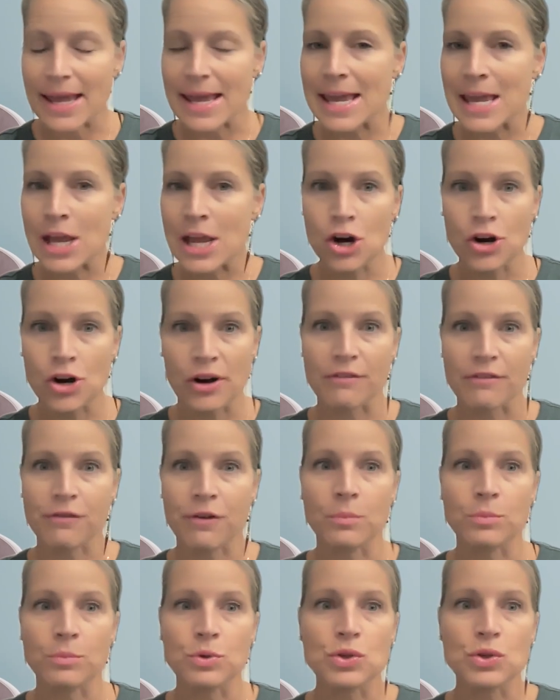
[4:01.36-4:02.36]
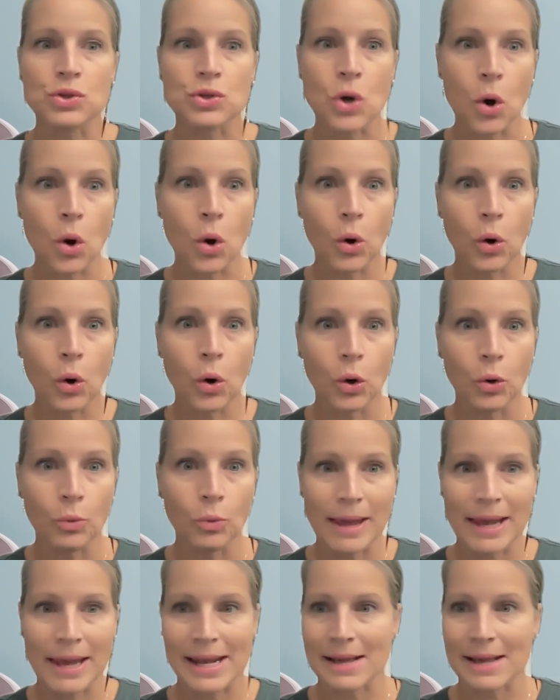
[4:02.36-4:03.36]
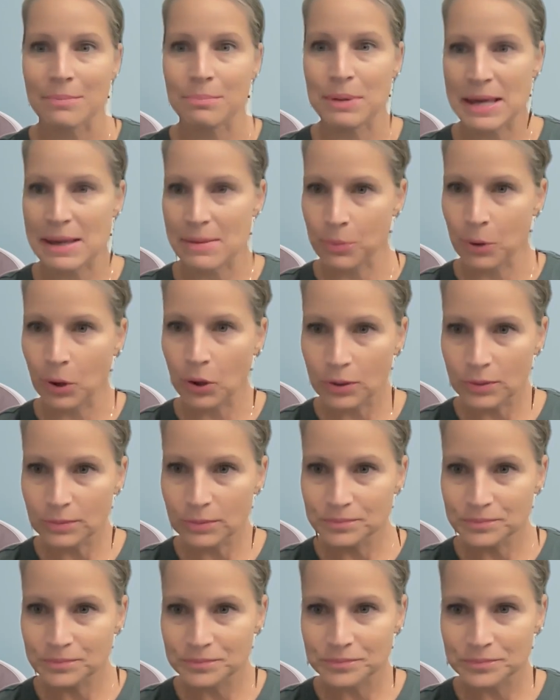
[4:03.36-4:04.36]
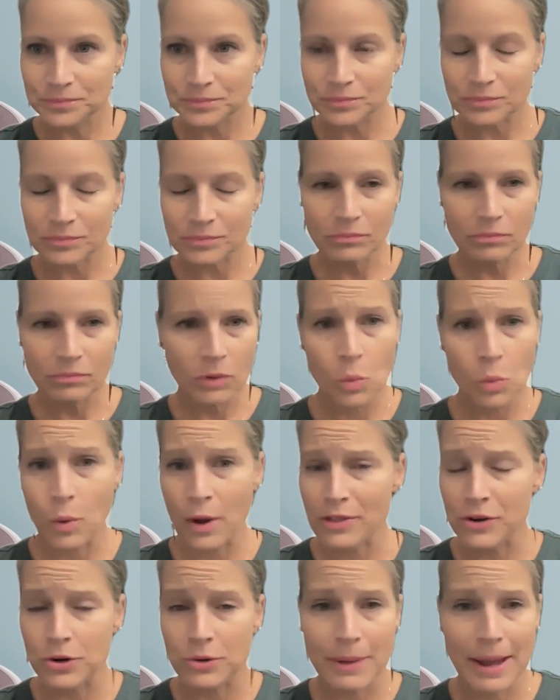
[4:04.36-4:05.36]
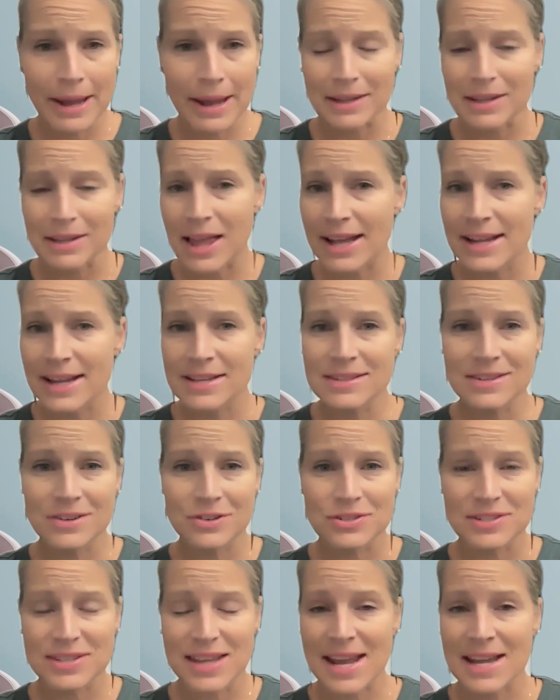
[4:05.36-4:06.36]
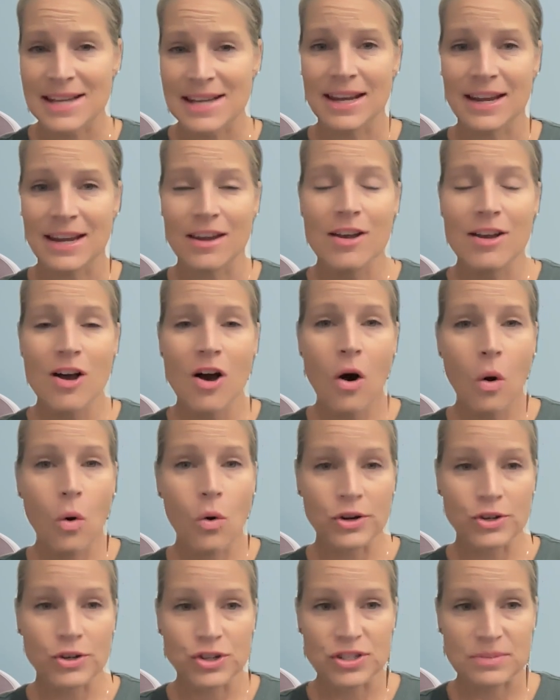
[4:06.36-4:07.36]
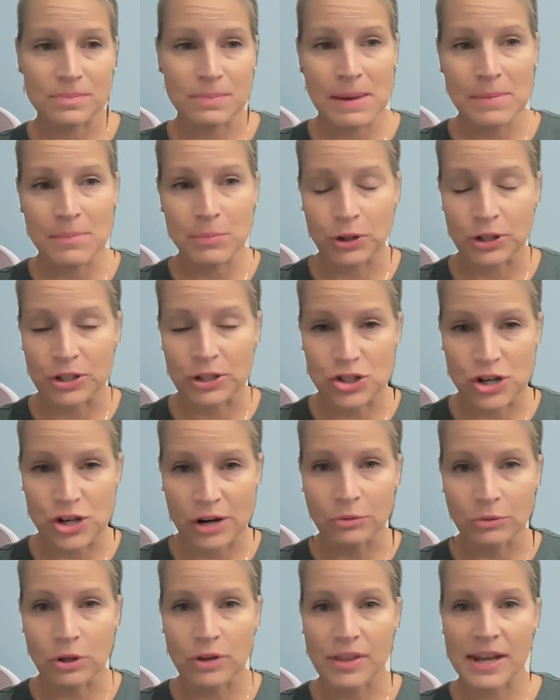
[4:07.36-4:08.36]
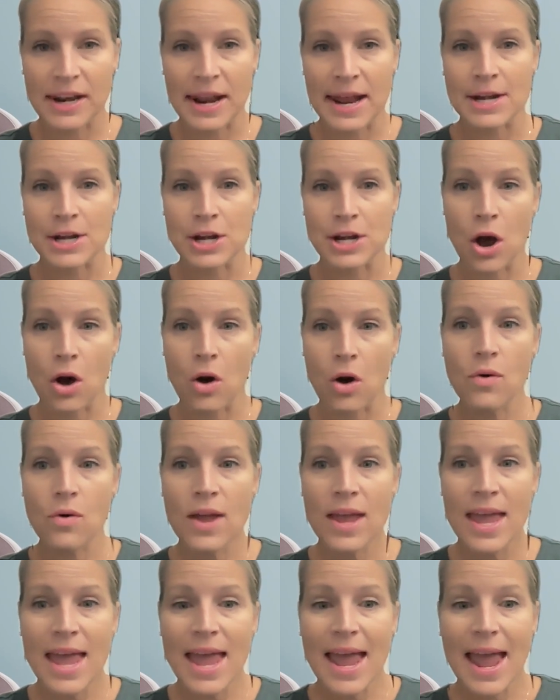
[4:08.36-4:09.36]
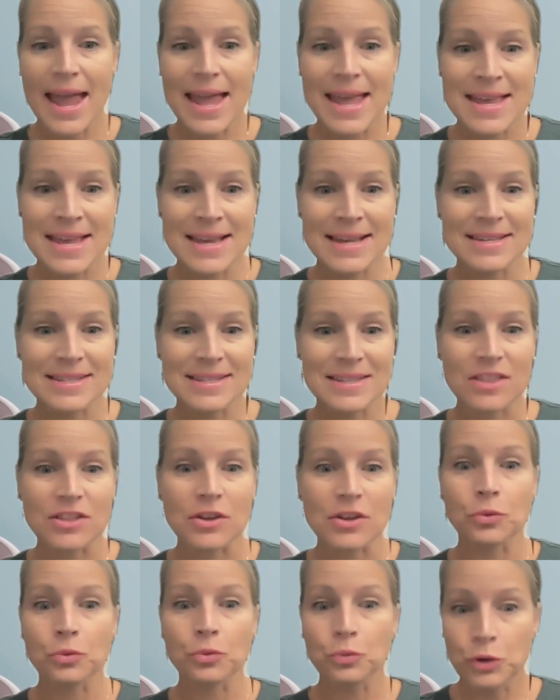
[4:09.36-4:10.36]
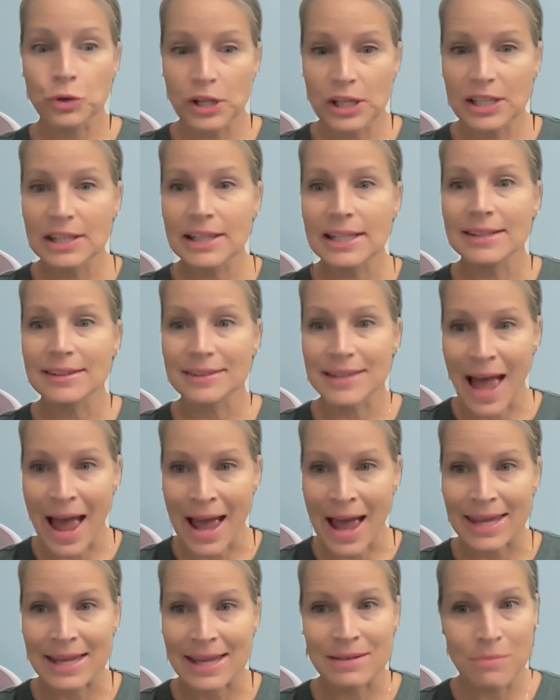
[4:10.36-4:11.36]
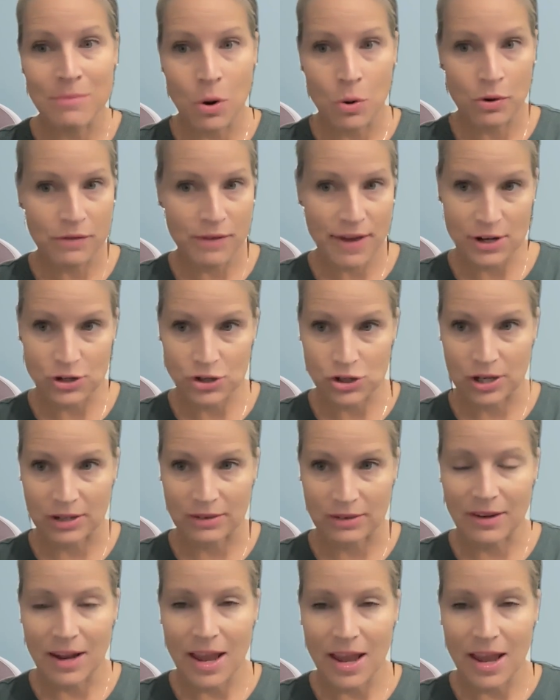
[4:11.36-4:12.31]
I hear it from so many people, whether my clients are saying it or just people in general that I know, is that they're really lacking motivation.